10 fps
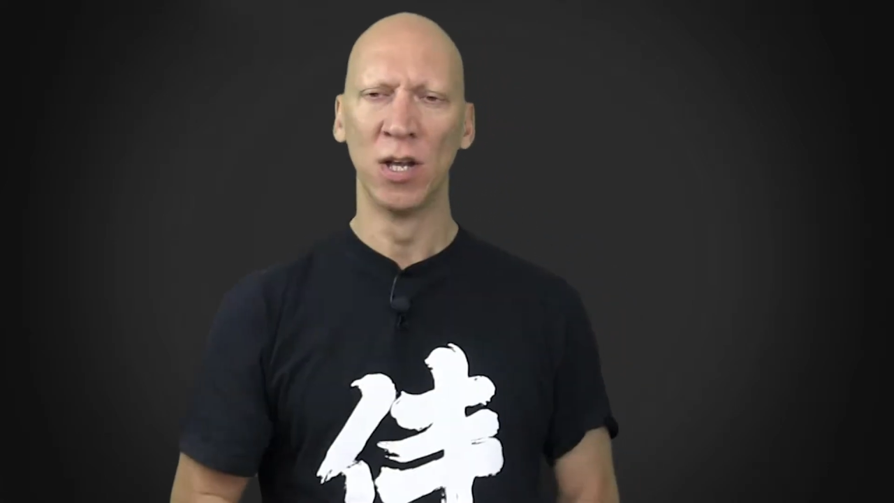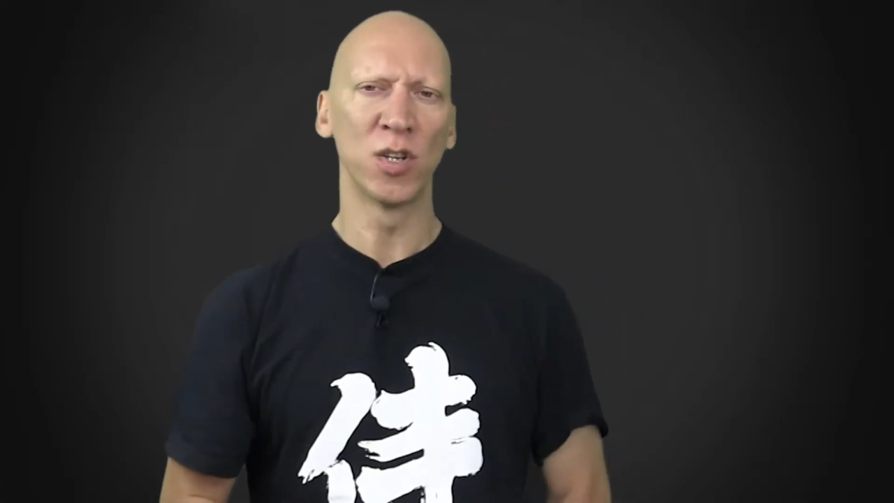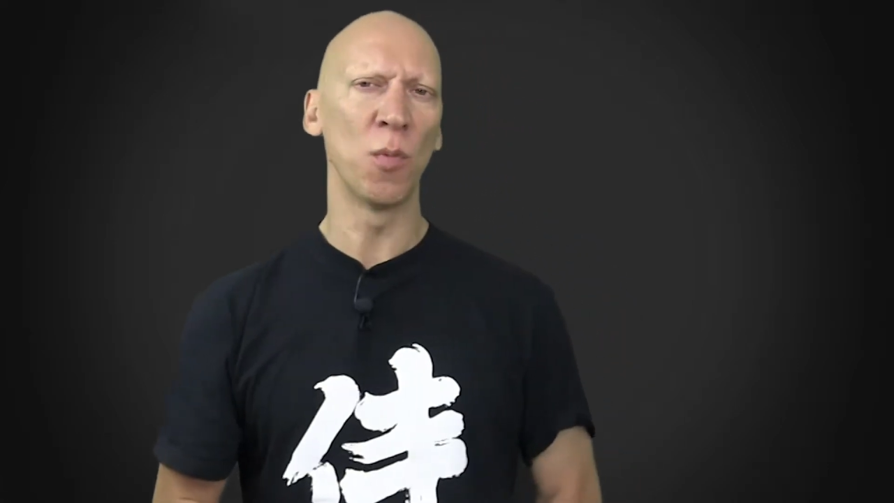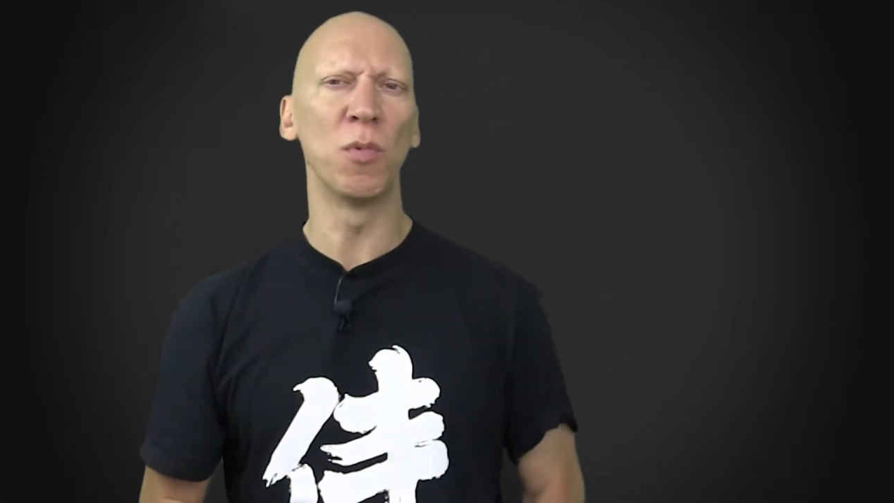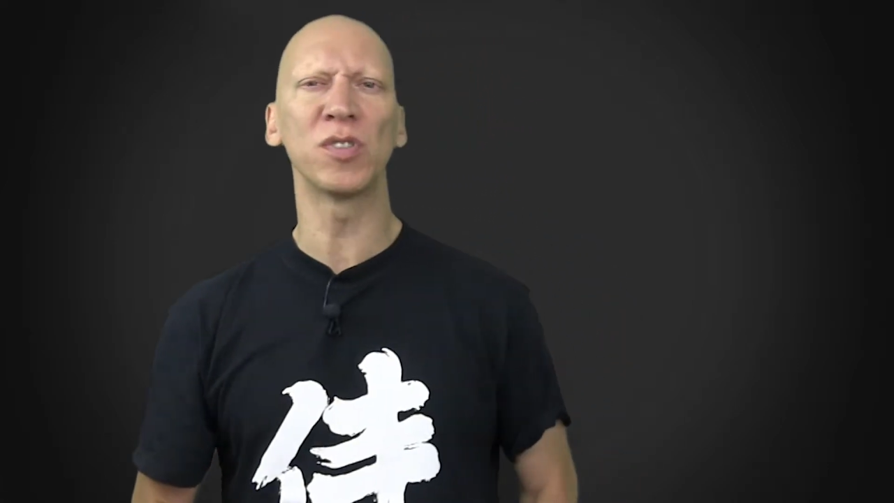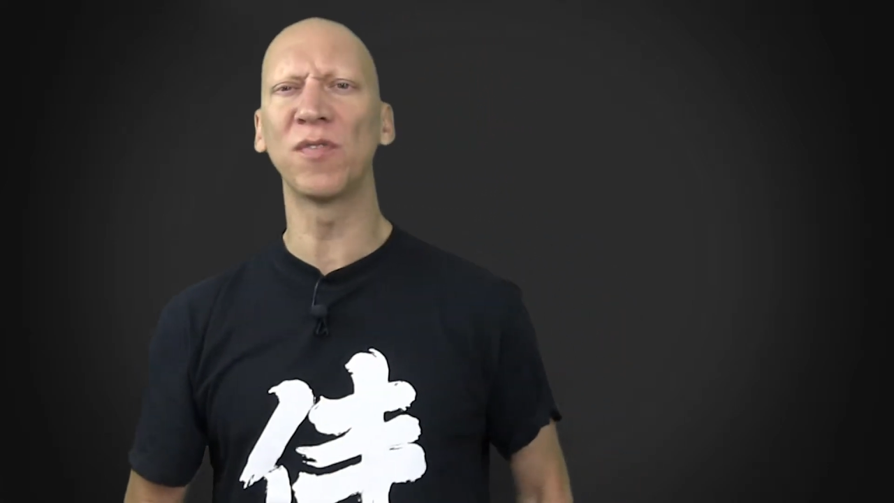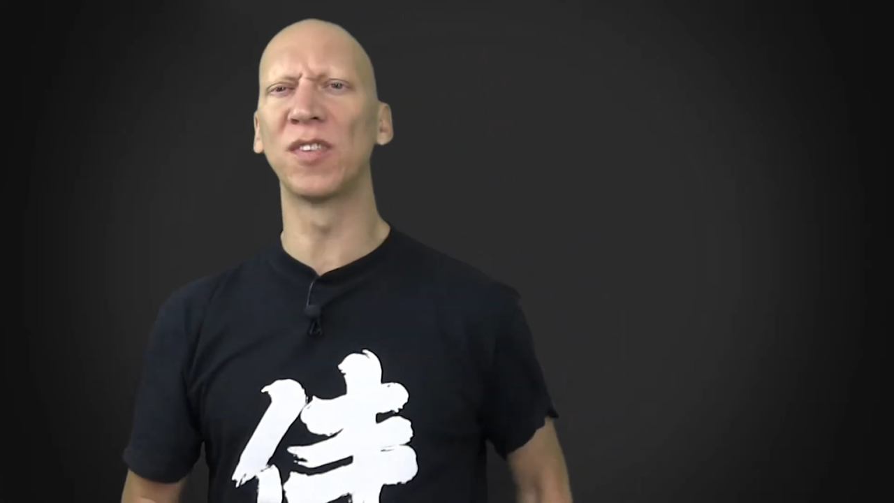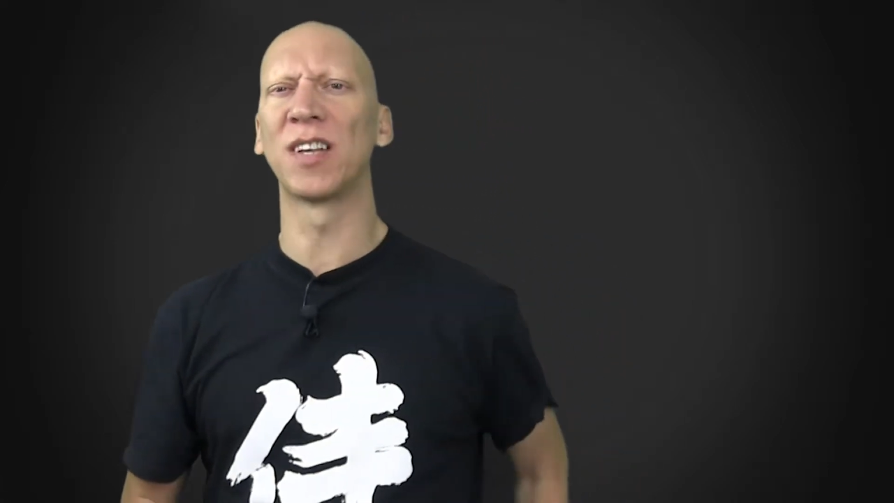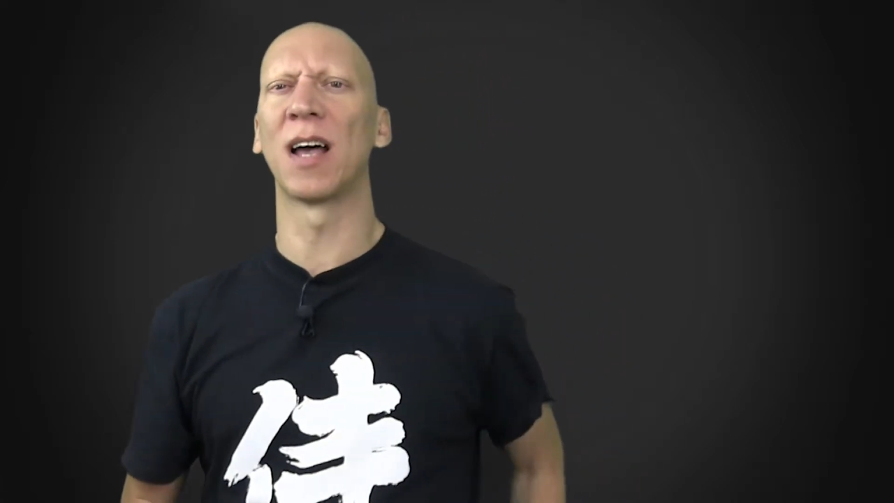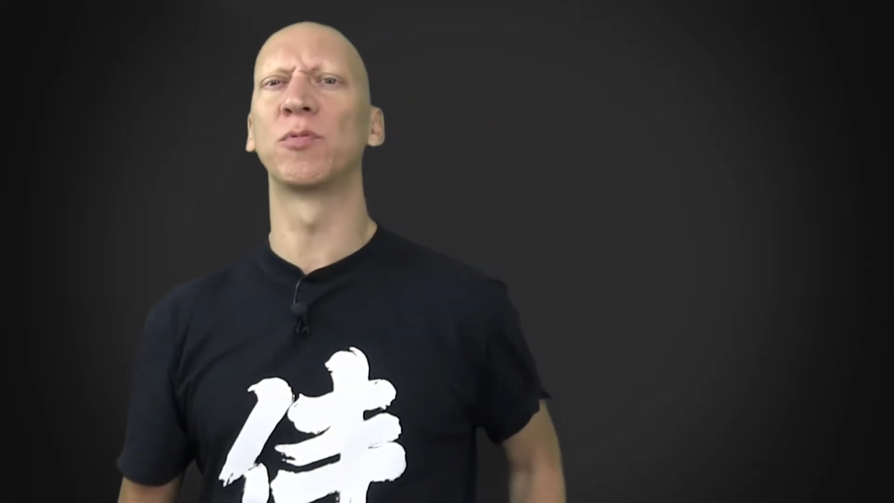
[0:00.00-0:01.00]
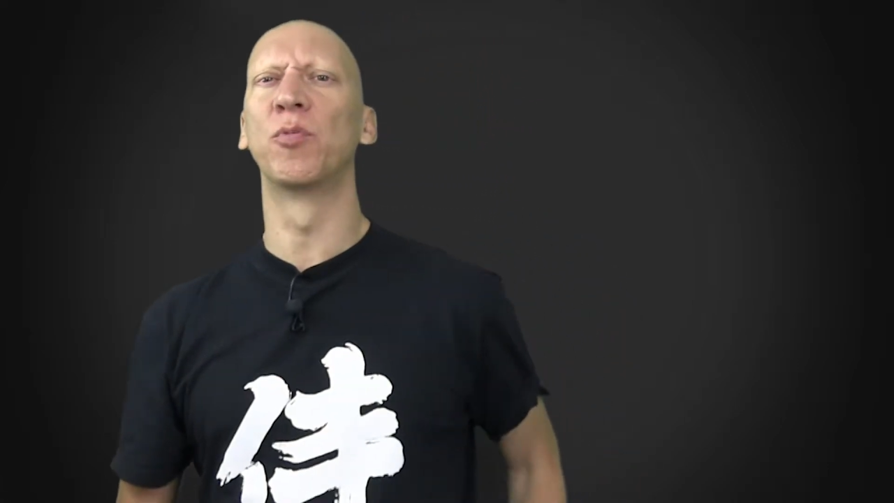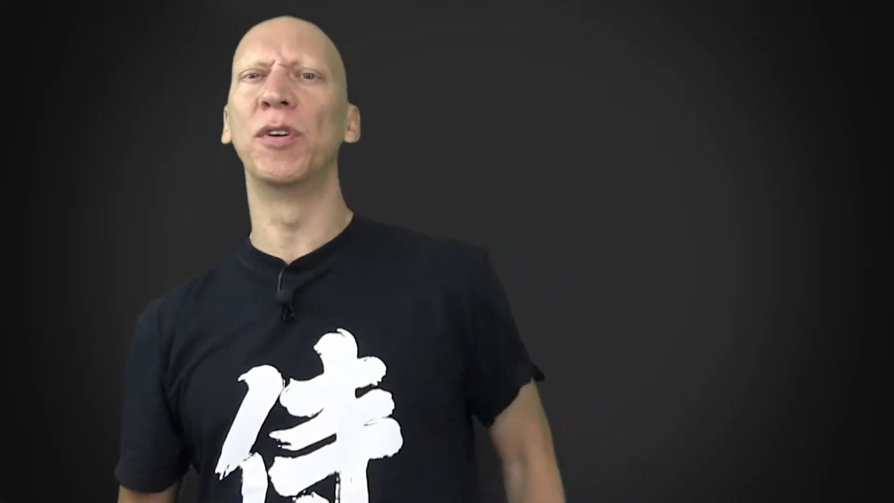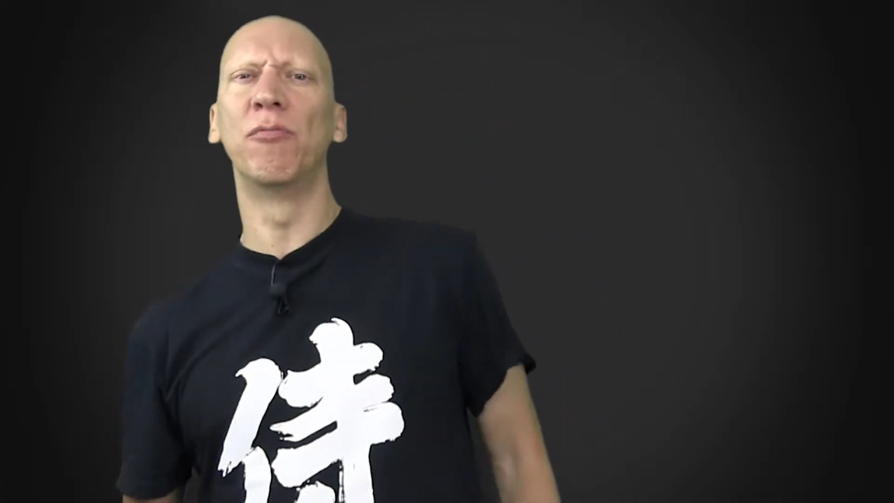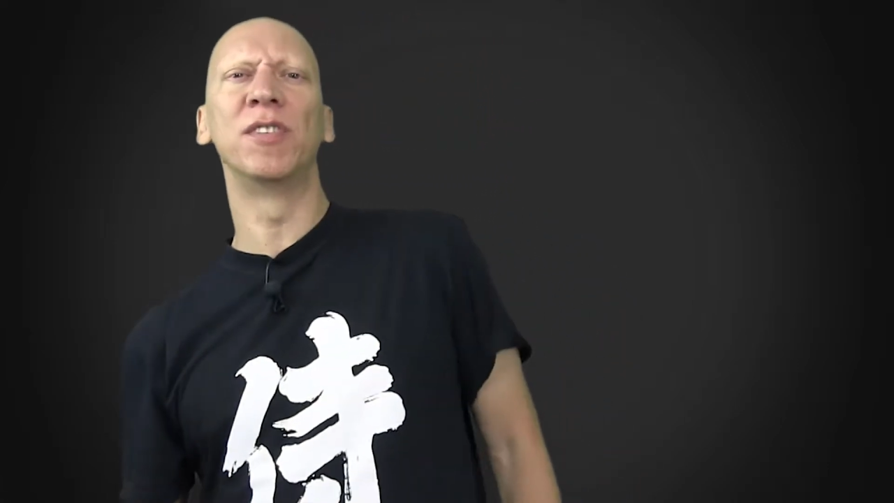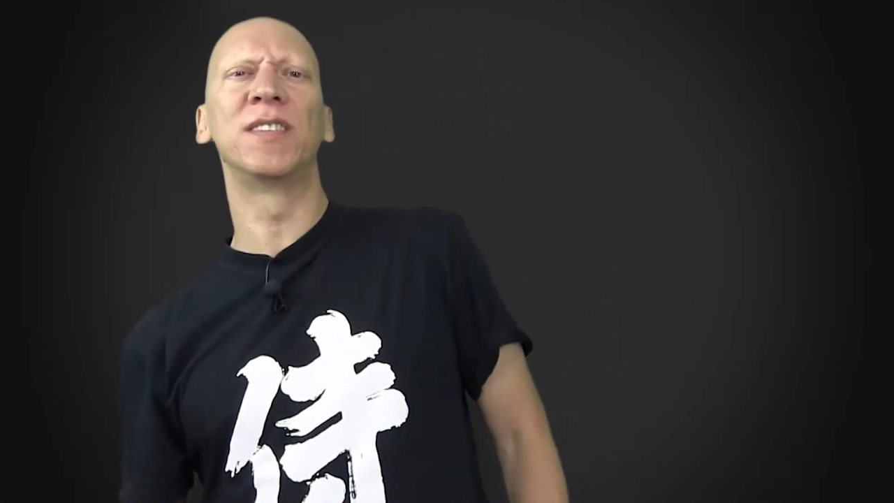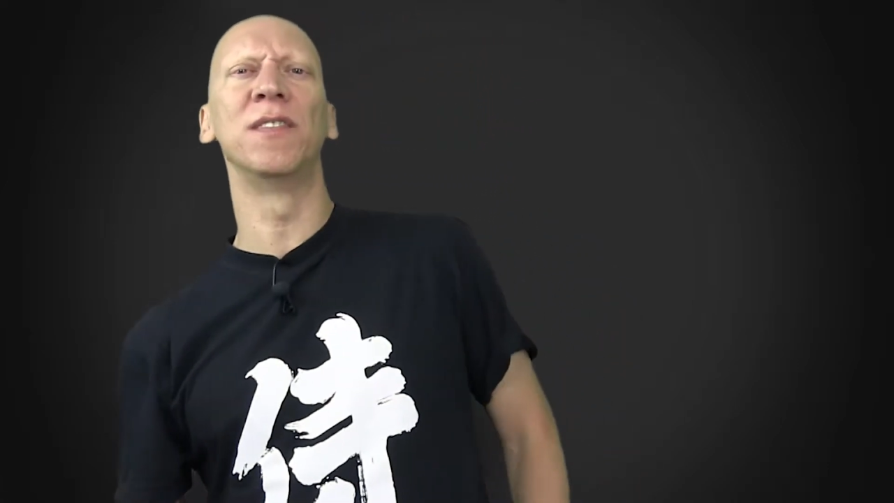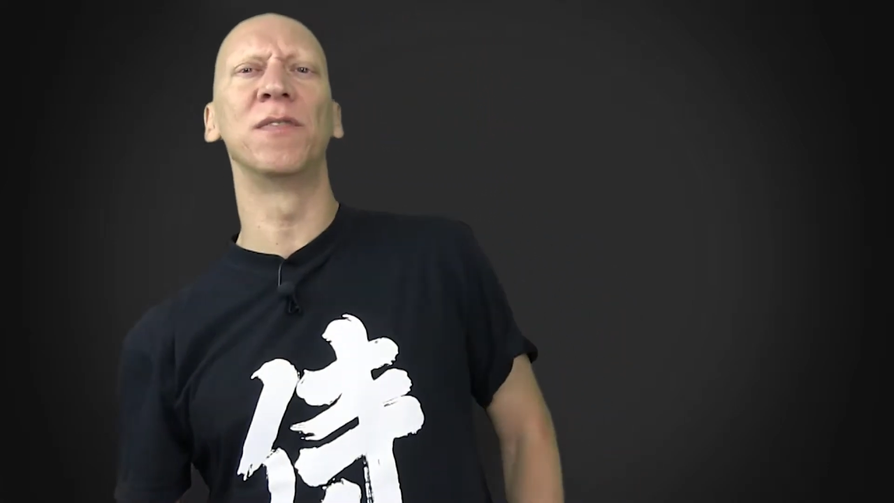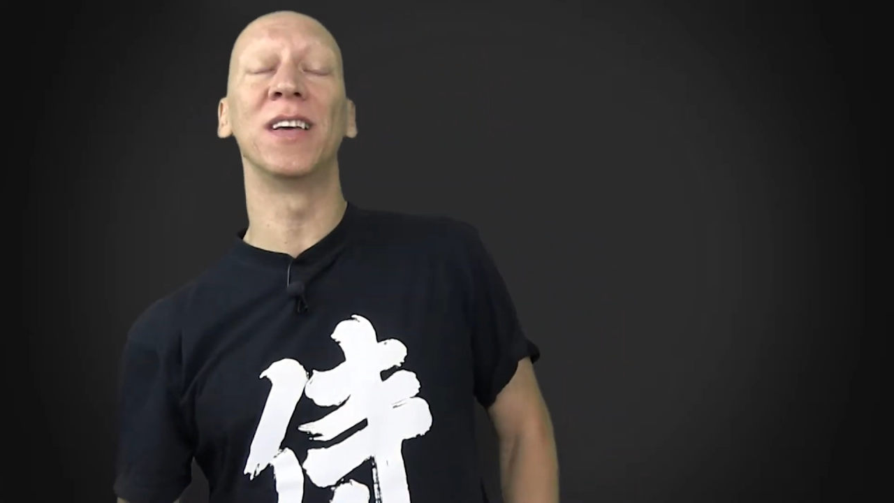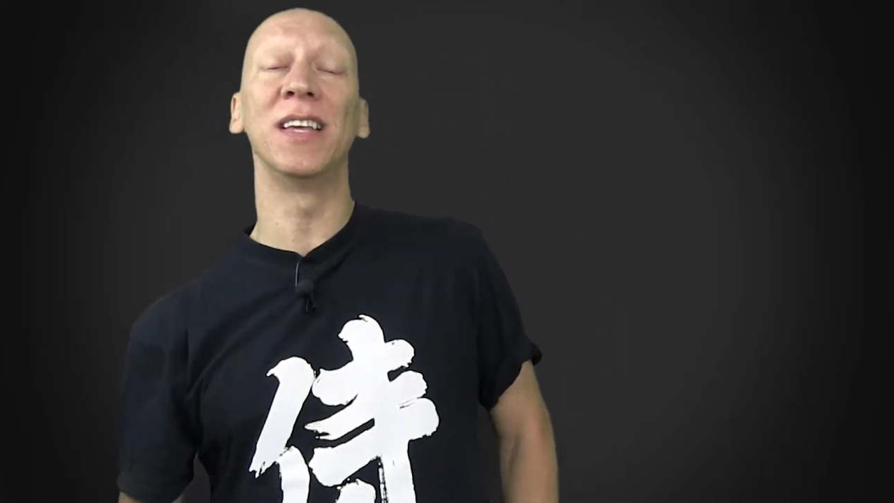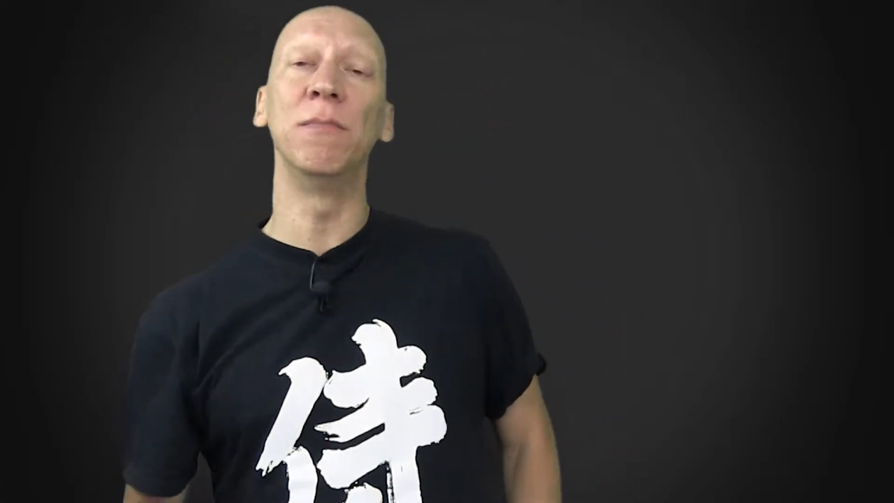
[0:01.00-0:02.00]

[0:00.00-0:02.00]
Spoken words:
So most of the times we receive